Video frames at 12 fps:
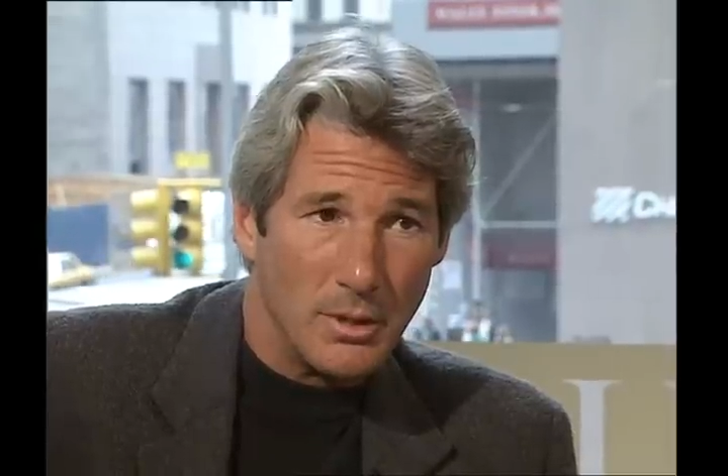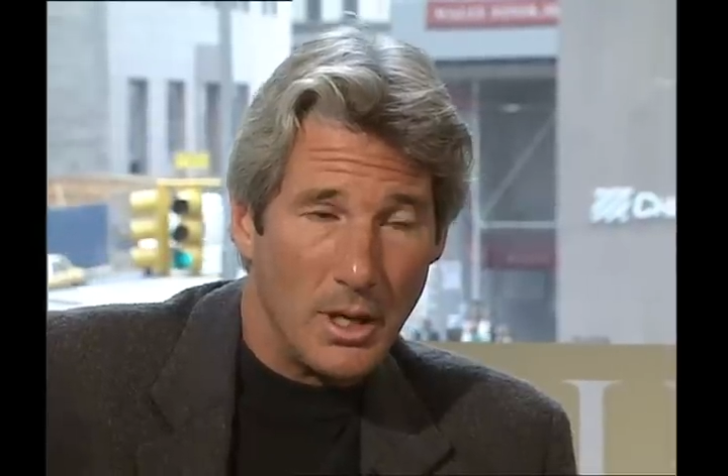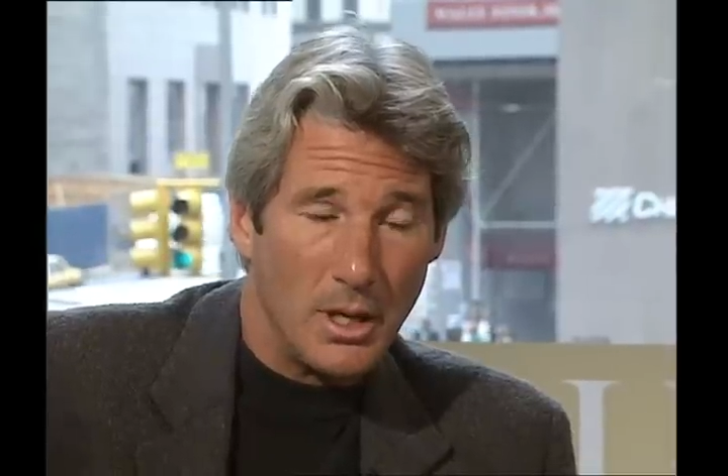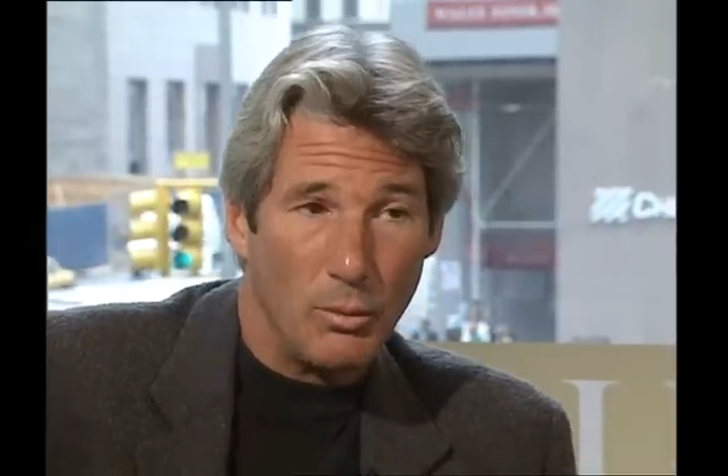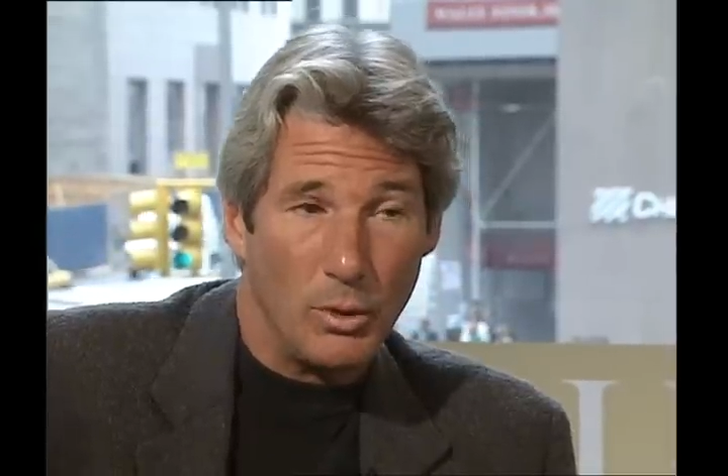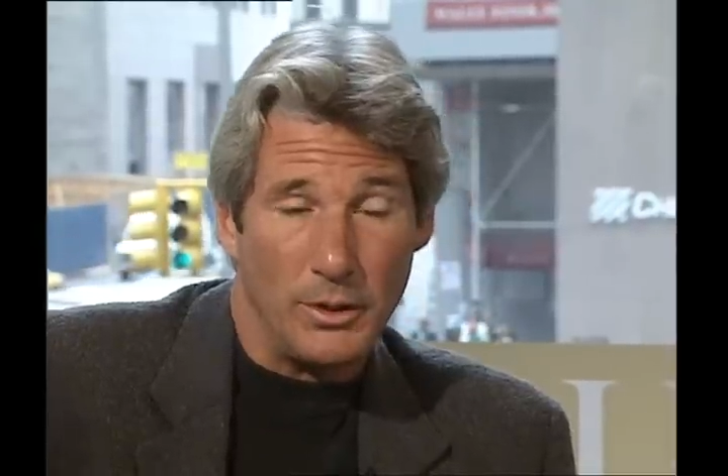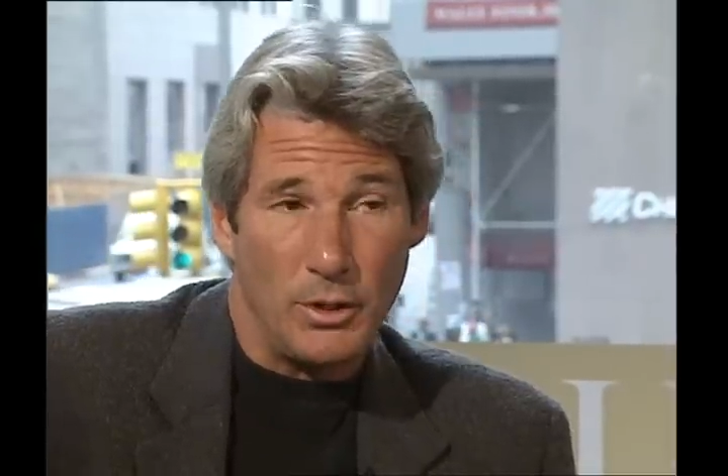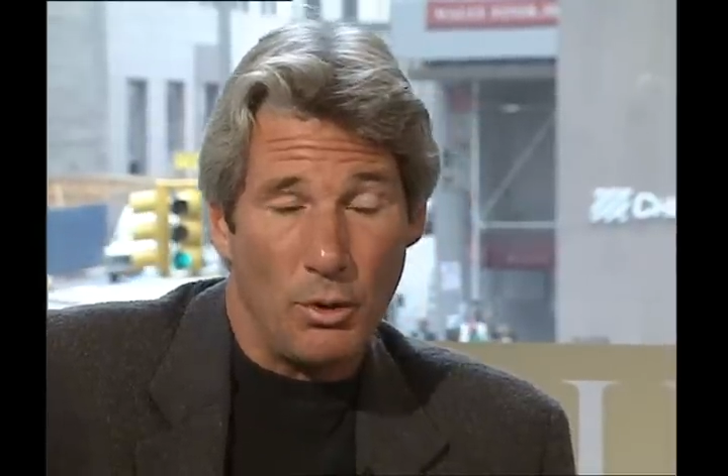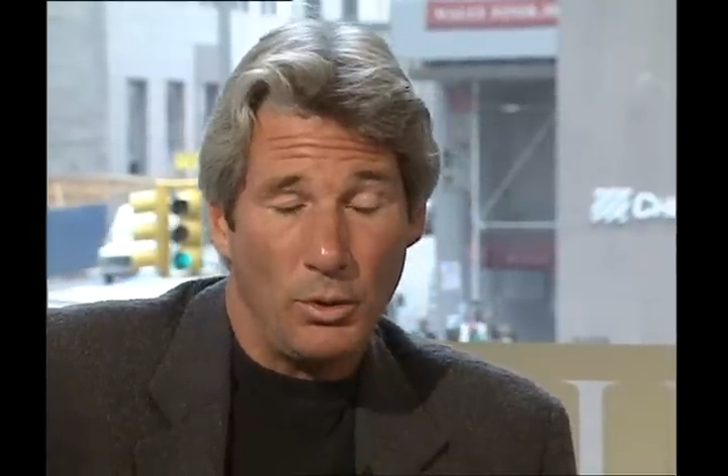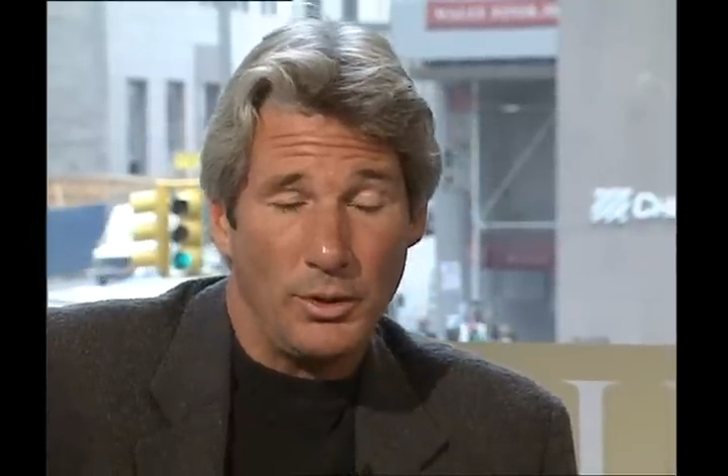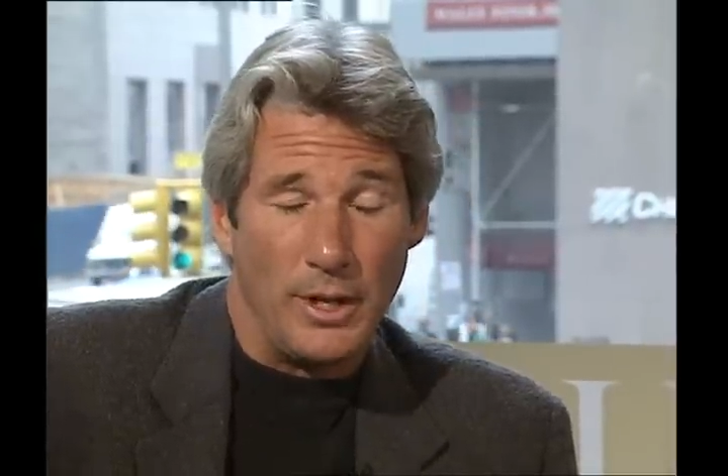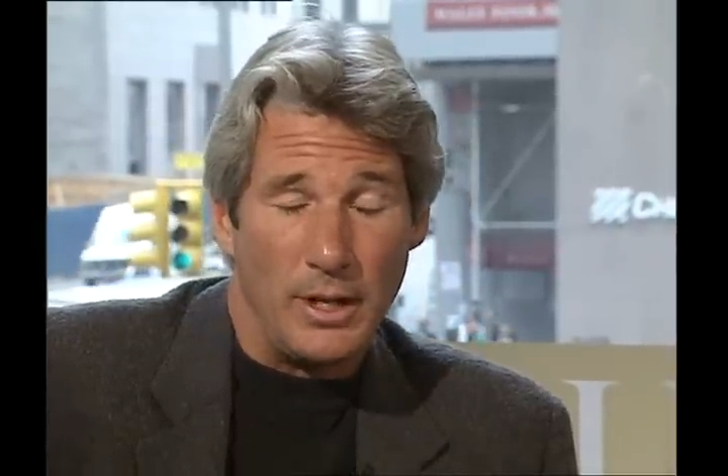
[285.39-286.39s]
Uh, well, in the
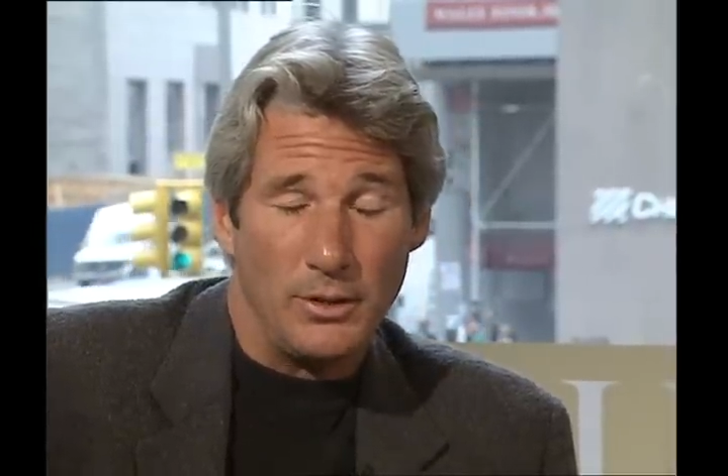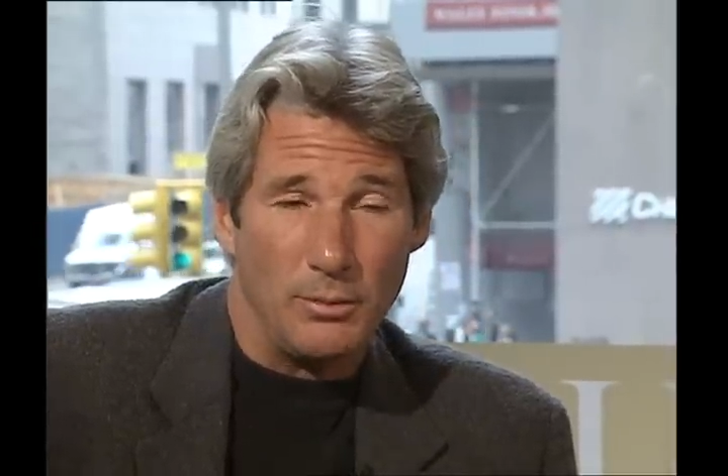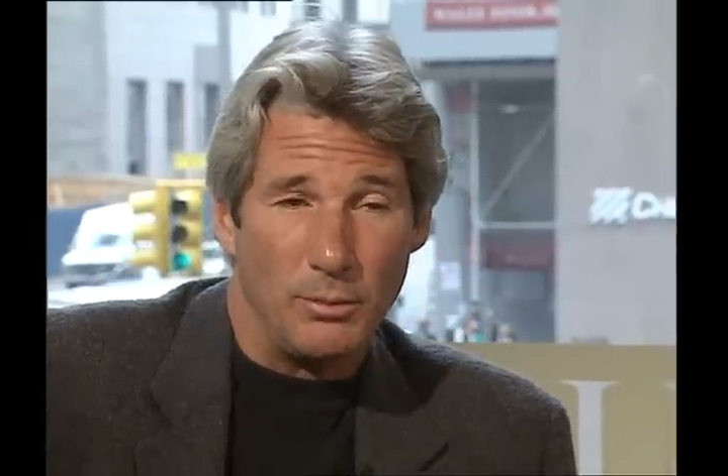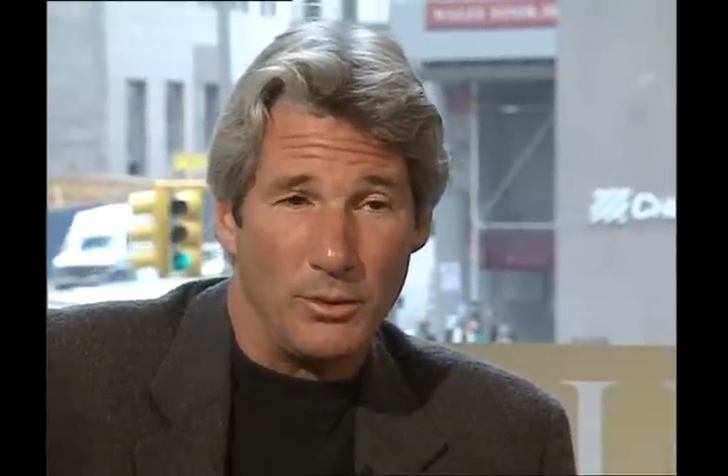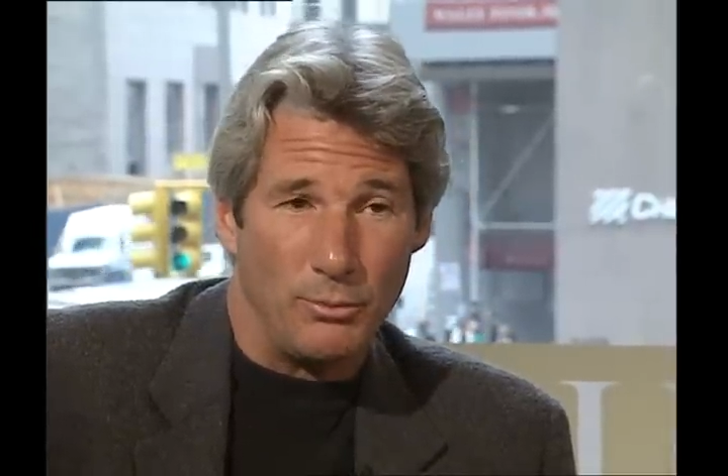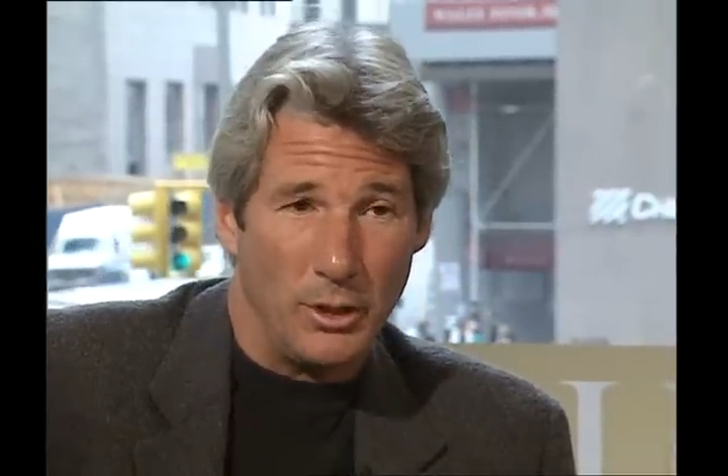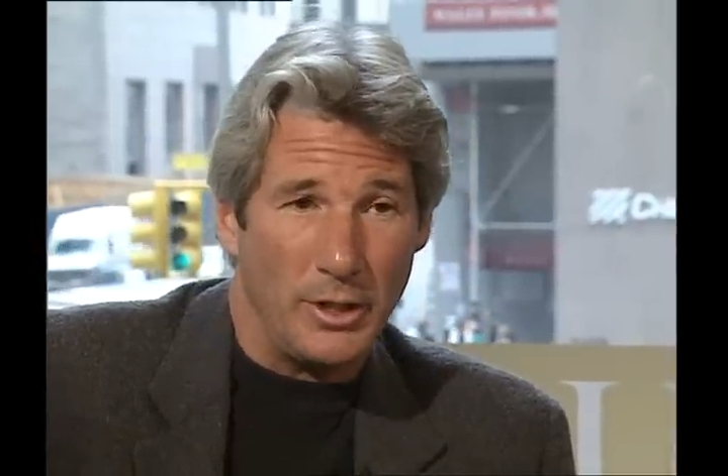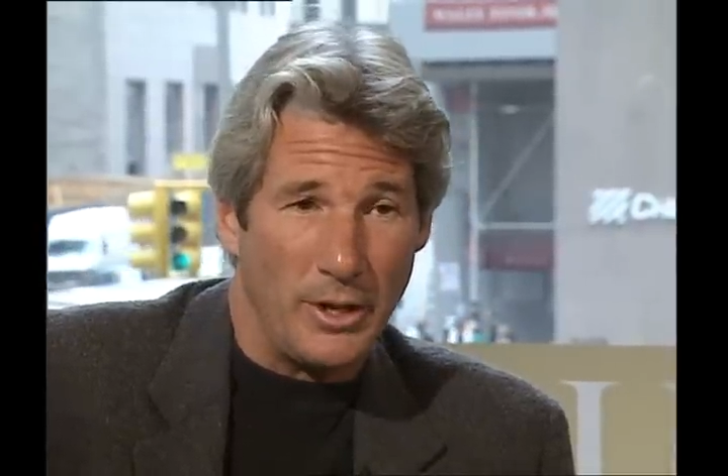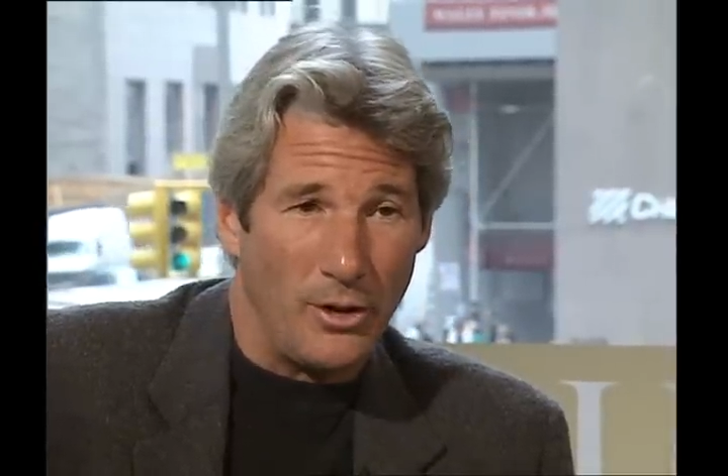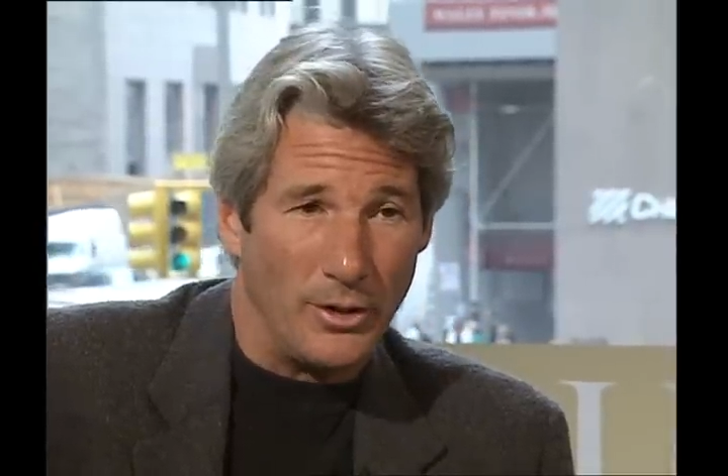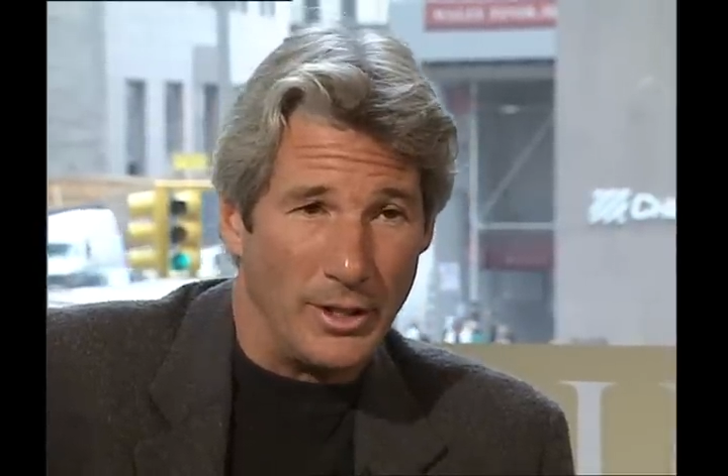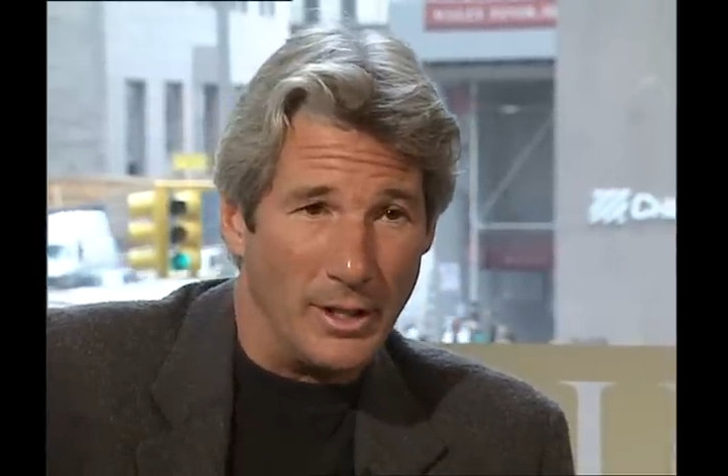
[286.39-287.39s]
old days, it was really
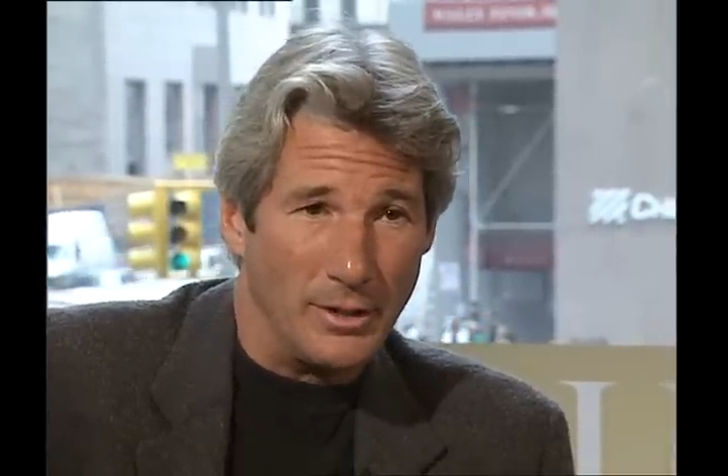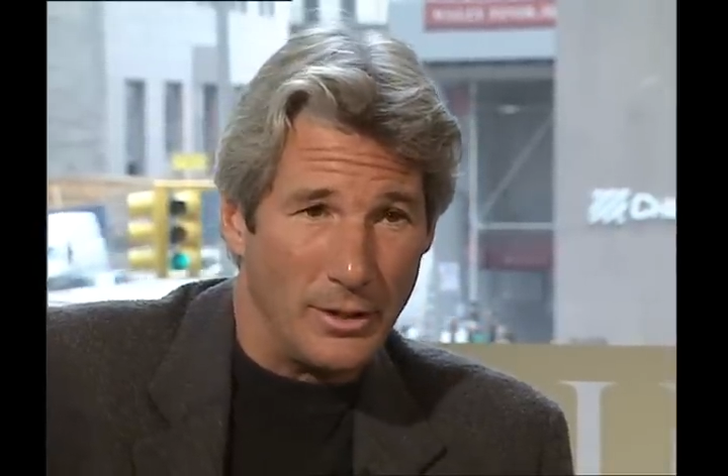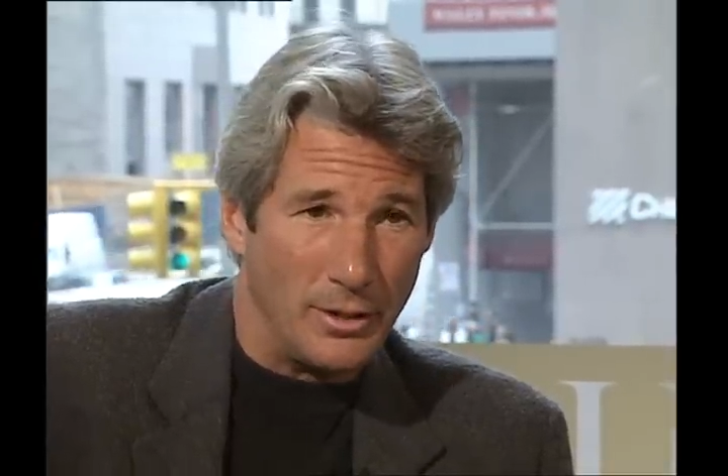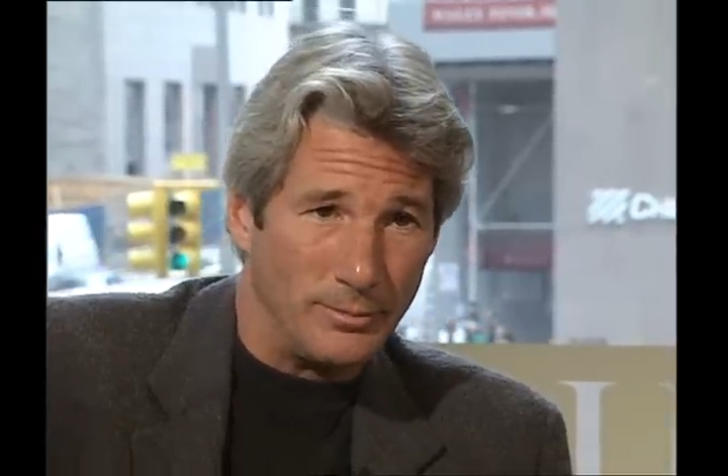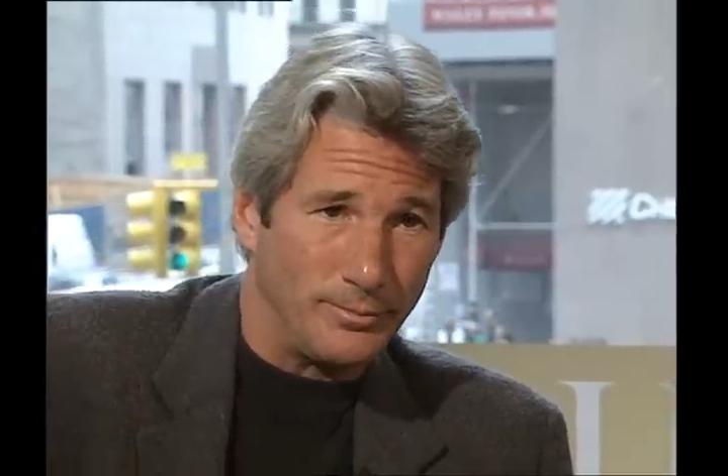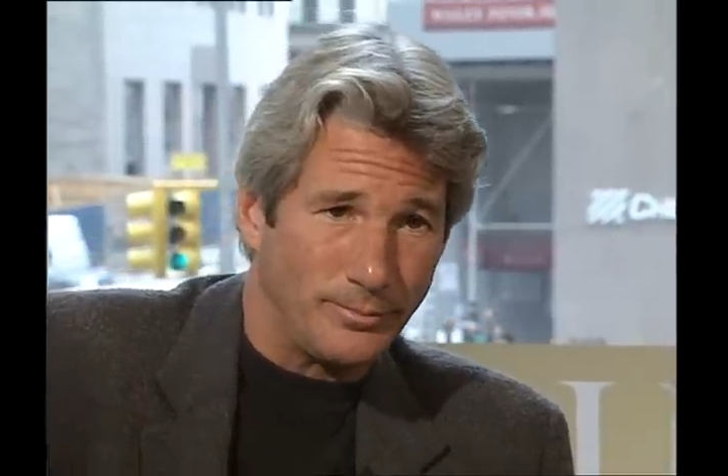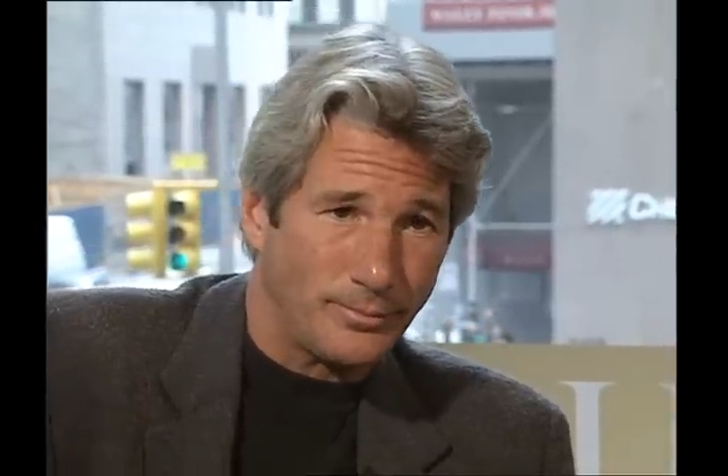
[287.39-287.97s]
hard to get there.